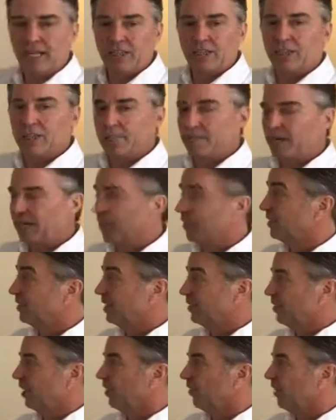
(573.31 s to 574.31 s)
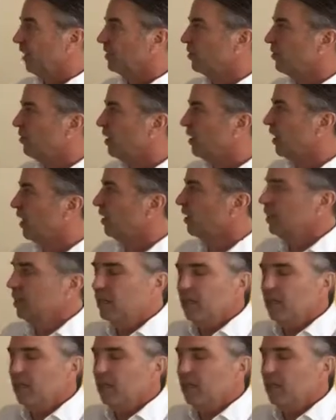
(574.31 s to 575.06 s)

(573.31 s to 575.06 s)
energy panels that generates quite a